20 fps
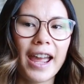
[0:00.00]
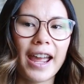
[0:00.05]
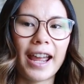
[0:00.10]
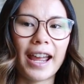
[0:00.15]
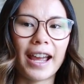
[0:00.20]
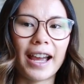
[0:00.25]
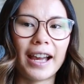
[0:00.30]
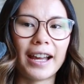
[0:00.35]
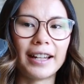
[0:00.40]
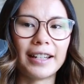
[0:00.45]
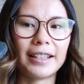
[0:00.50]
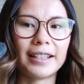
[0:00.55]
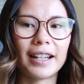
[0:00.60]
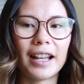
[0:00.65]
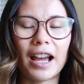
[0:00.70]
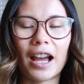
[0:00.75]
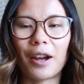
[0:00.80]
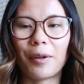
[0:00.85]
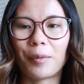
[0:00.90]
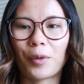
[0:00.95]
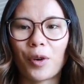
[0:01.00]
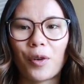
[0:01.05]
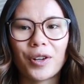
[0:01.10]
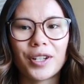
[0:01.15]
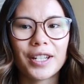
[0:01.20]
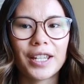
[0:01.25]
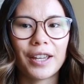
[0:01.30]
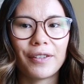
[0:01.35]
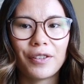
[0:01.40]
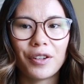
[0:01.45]
and I'm going
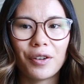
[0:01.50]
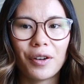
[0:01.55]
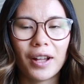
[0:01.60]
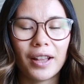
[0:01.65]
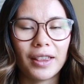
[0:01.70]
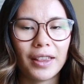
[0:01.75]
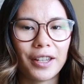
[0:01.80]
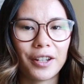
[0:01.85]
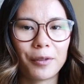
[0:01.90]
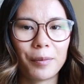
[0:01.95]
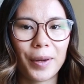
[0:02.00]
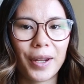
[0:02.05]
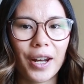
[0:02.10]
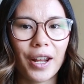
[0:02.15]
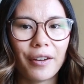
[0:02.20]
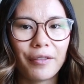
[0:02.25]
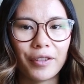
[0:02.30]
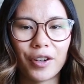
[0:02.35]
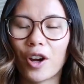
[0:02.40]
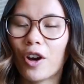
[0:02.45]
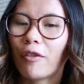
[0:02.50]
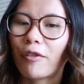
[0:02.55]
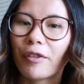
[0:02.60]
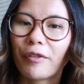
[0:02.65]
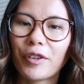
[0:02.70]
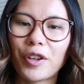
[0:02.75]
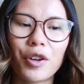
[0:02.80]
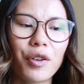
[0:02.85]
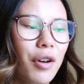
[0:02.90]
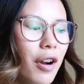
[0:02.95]
to give you a little bit of an
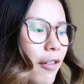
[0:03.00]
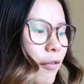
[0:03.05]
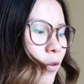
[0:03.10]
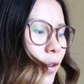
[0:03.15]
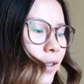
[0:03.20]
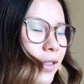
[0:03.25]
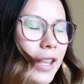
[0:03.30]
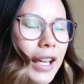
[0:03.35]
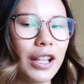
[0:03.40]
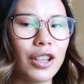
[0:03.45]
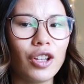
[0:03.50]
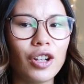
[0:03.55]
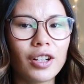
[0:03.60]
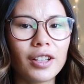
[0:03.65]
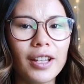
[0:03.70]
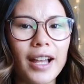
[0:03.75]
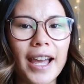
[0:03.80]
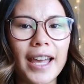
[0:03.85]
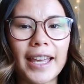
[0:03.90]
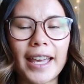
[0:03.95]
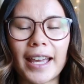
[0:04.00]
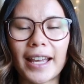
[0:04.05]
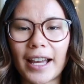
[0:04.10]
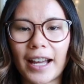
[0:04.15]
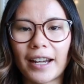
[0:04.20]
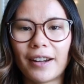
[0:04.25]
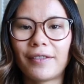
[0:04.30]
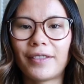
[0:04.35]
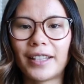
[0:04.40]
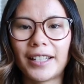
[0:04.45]
overview of what they look like and
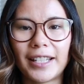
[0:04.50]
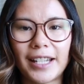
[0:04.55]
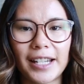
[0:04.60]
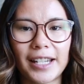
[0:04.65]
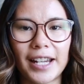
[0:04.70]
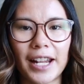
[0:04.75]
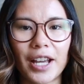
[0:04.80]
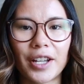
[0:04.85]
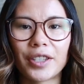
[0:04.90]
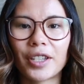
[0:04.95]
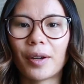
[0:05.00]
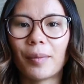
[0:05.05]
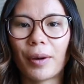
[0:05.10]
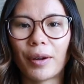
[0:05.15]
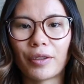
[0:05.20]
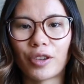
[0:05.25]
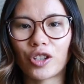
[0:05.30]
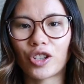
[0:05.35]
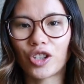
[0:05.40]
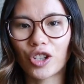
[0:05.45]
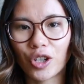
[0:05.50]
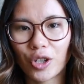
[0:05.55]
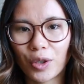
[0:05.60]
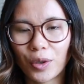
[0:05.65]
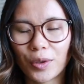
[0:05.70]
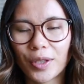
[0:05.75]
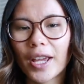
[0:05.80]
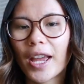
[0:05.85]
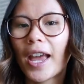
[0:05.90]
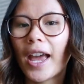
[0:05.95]
kind of the details about the
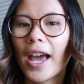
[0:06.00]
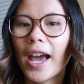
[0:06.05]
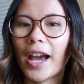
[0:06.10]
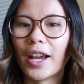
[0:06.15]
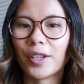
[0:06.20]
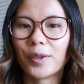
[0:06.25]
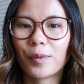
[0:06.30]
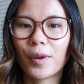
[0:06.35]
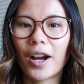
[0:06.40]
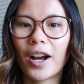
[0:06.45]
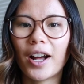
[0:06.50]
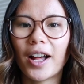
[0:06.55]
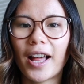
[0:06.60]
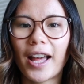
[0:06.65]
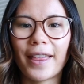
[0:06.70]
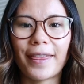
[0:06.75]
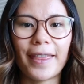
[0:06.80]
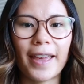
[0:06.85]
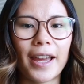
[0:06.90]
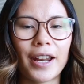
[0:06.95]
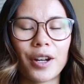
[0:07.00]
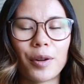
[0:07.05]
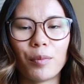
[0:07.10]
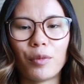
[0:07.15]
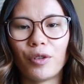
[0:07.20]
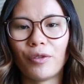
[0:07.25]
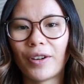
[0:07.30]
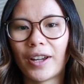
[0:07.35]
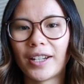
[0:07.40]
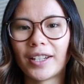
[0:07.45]
shoes as well, and then
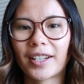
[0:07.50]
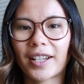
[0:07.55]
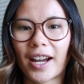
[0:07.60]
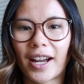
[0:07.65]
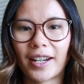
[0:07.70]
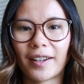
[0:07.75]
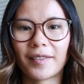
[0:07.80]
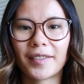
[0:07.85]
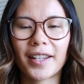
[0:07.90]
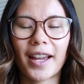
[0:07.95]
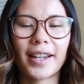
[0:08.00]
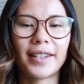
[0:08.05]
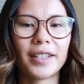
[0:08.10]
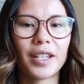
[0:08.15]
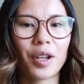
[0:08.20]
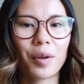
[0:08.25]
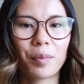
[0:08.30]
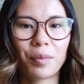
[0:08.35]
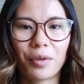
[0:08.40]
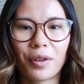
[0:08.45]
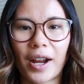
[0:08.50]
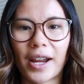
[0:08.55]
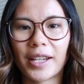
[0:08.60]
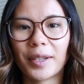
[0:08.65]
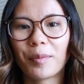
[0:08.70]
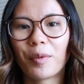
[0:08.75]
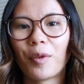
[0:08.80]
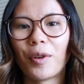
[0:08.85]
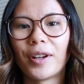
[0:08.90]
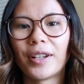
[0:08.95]
move into kind of sizing,
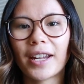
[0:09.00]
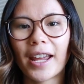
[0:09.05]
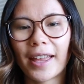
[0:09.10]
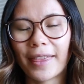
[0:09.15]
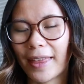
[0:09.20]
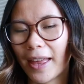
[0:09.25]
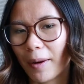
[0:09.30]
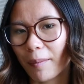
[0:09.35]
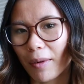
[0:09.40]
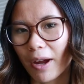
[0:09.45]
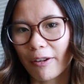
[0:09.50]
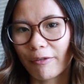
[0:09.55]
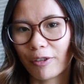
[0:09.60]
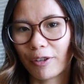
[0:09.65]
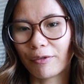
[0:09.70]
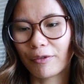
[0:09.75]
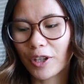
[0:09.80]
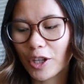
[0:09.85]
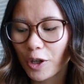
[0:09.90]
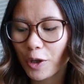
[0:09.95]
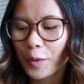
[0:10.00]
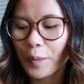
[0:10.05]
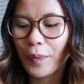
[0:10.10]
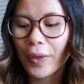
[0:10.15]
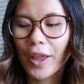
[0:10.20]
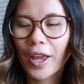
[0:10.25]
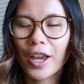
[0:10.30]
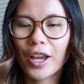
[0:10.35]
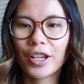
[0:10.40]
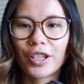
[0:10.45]
price point, and then my review.
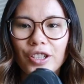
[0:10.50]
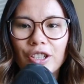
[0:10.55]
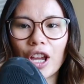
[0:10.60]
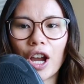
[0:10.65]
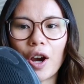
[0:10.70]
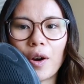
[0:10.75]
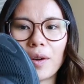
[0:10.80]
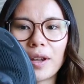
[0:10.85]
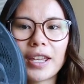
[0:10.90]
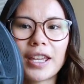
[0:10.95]
So